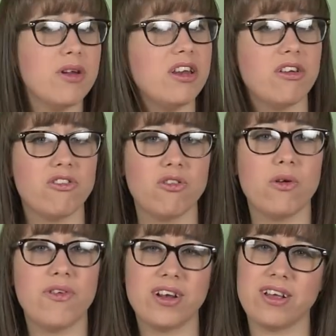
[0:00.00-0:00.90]
really does do a
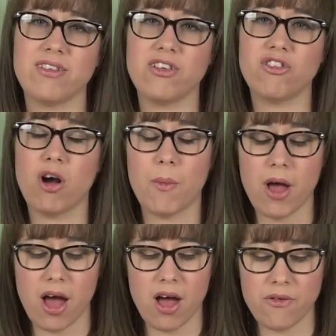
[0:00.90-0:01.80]
fantastic job
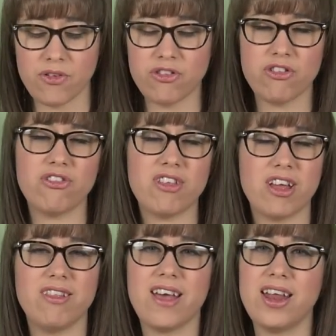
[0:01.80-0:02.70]
of just
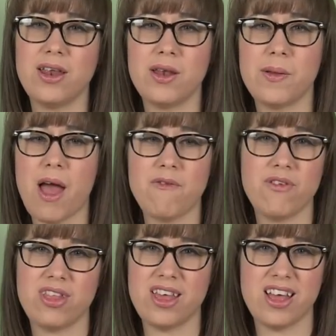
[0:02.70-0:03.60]
containing
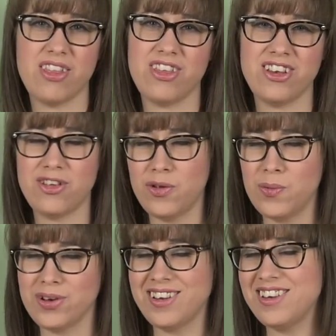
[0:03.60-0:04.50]
everything that you
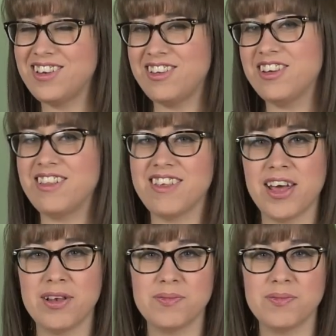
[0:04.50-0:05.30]
want it to contain.